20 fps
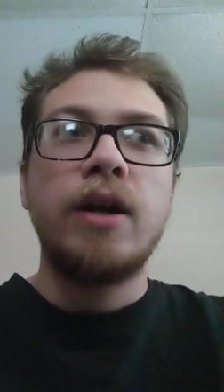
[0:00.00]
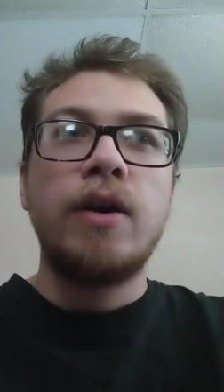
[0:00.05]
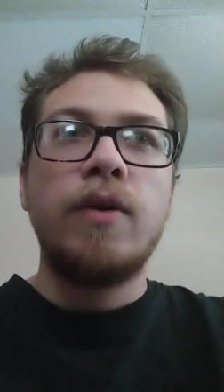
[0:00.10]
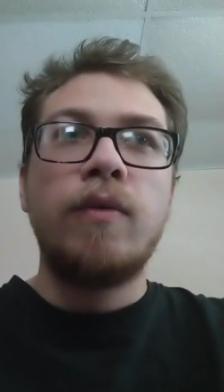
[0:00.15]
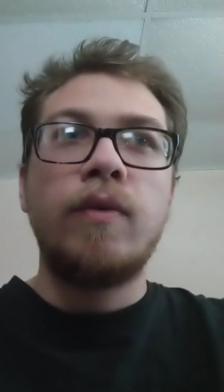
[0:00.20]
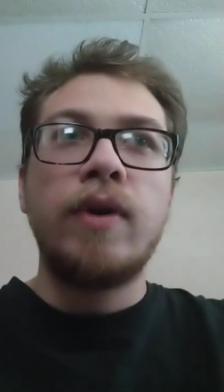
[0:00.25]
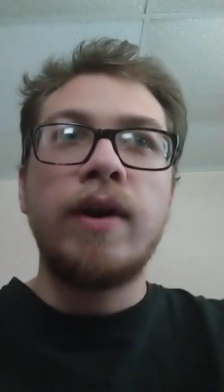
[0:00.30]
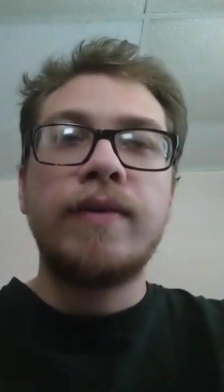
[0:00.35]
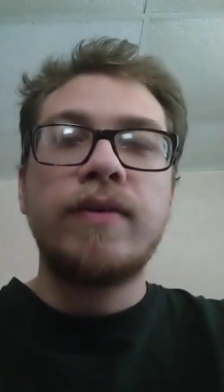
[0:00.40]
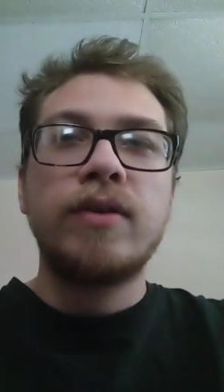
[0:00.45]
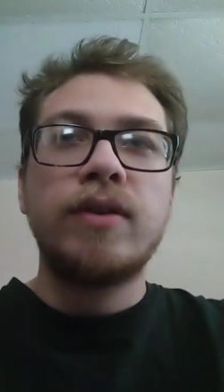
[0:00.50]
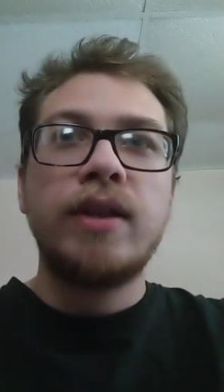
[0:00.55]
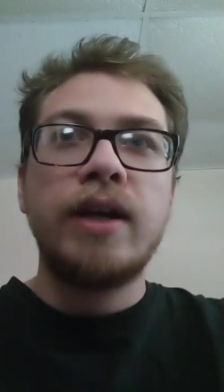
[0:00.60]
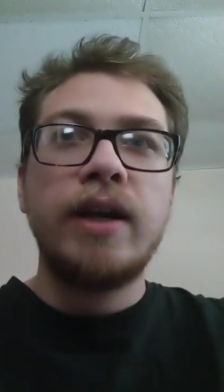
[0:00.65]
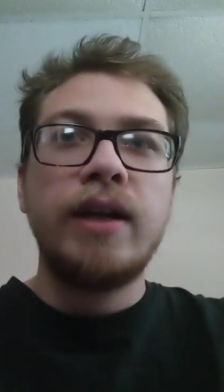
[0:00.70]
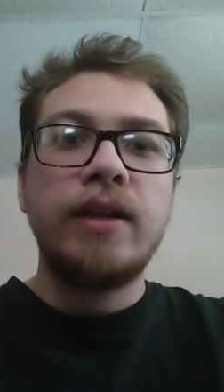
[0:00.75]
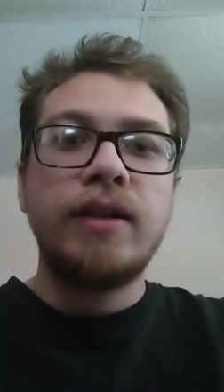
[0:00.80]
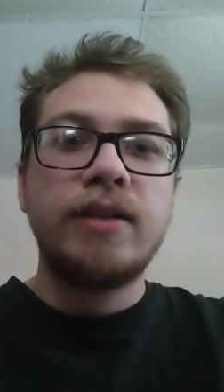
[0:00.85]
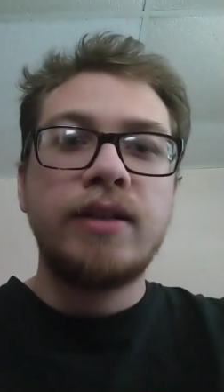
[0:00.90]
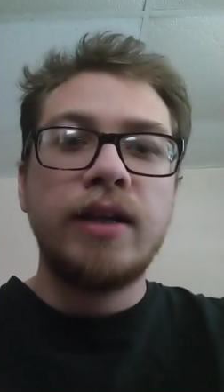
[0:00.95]
whenever
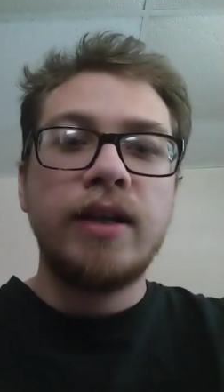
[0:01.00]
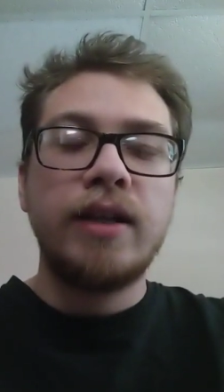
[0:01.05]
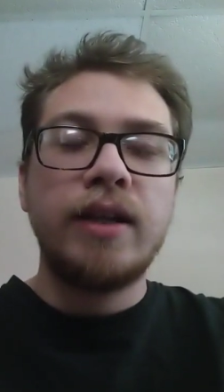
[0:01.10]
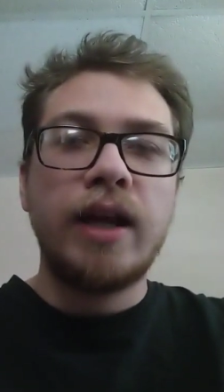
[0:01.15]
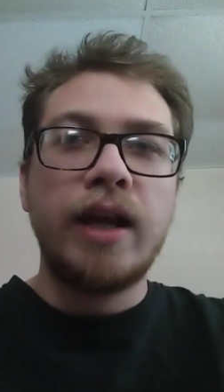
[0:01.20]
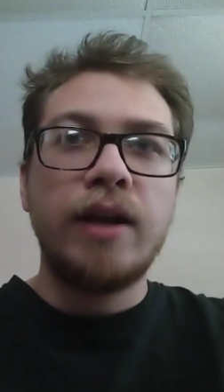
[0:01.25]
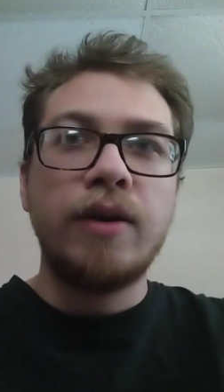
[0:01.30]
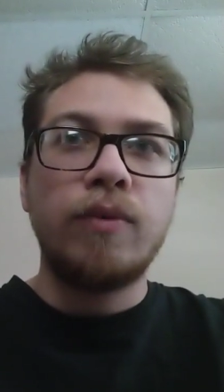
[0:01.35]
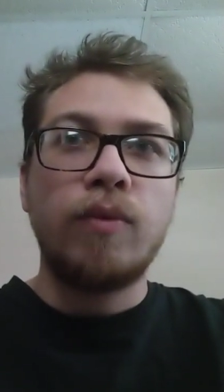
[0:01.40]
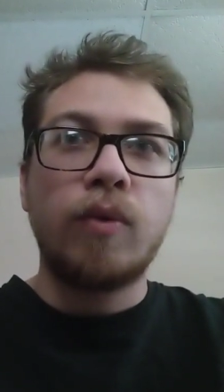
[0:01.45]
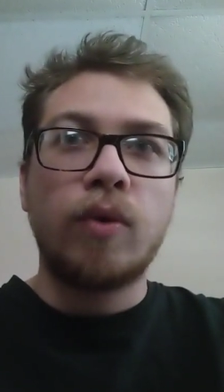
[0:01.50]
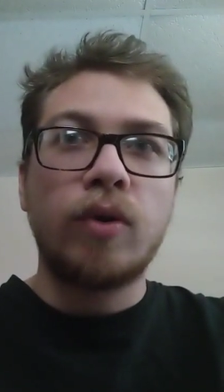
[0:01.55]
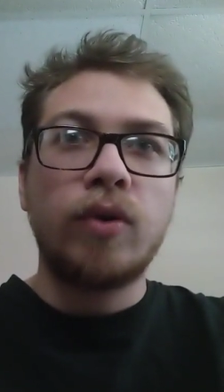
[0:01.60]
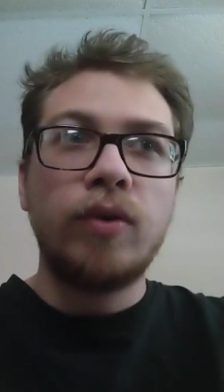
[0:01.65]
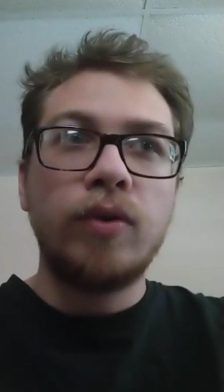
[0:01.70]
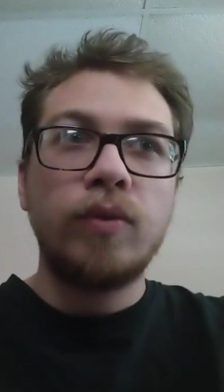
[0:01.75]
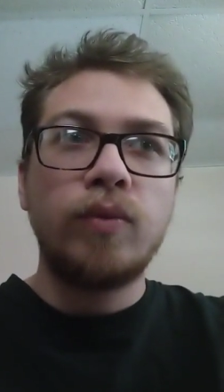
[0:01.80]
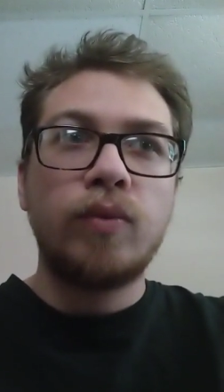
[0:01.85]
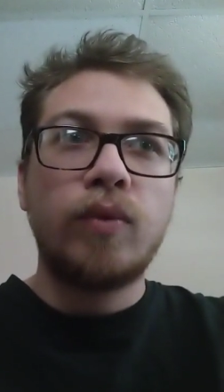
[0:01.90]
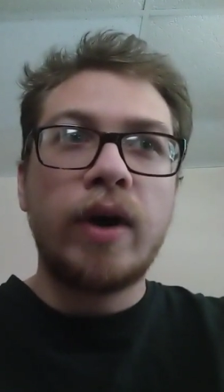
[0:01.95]
they did a
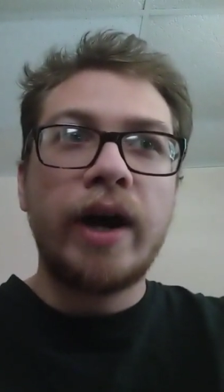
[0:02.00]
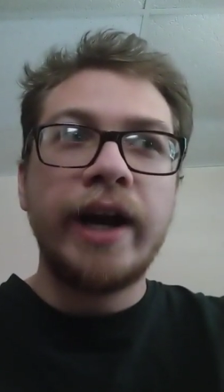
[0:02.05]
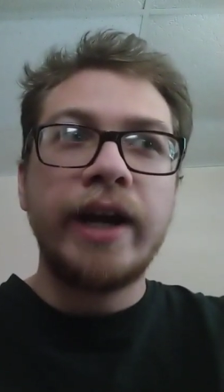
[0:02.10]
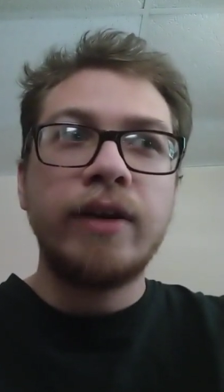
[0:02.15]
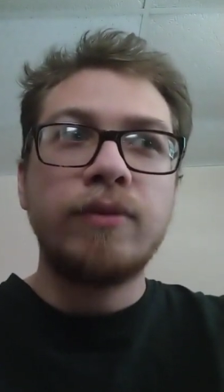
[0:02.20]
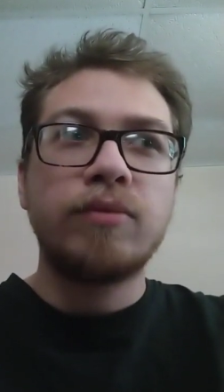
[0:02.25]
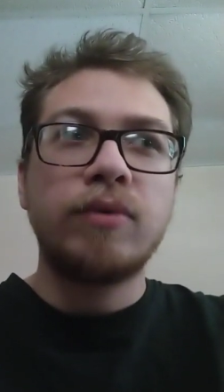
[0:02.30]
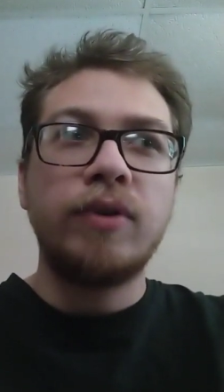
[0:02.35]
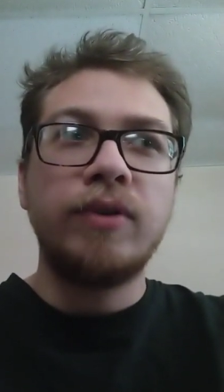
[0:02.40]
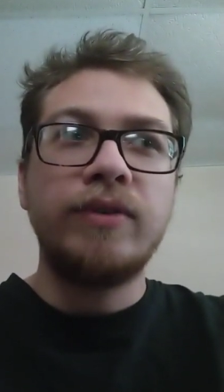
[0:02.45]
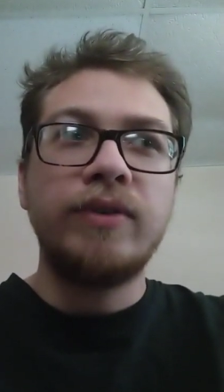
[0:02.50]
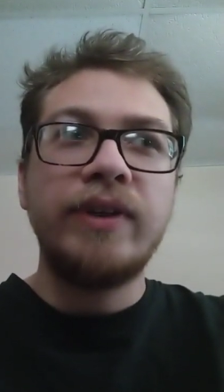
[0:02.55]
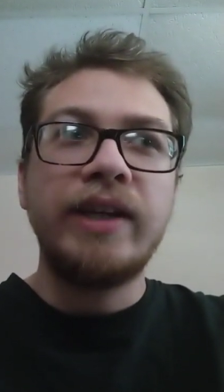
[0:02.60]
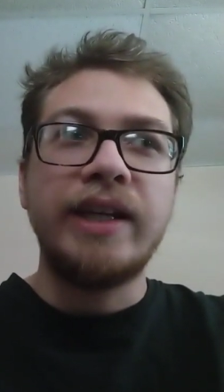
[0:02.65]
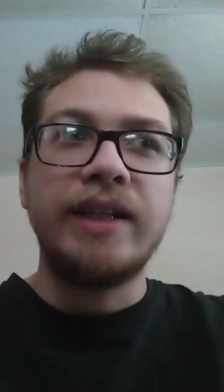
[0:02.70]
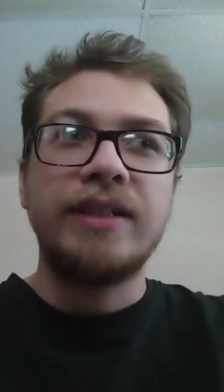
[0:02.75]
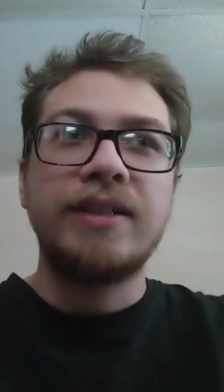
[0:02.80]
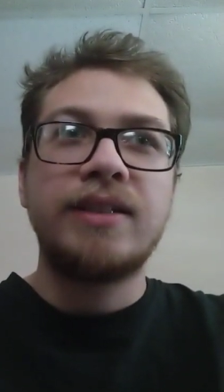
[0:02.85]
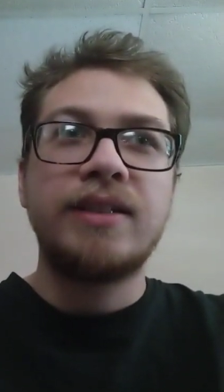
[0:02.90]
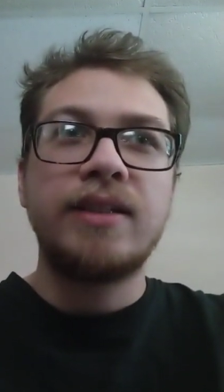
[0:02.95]
worldwide
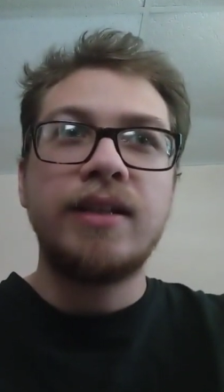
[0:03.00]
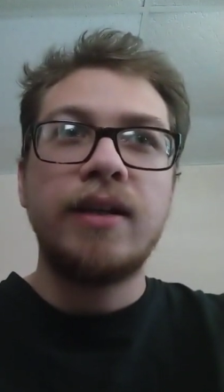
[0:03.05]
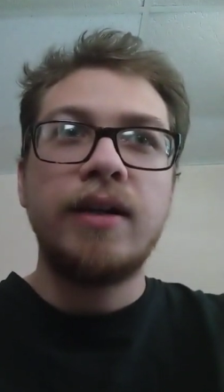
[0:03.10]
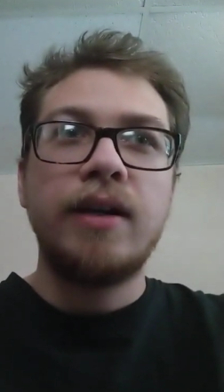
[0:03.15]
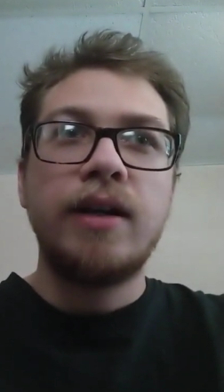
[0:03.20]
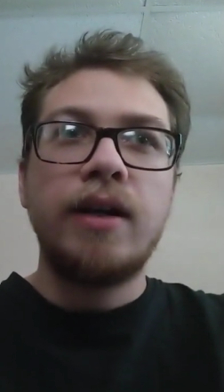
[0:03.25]
release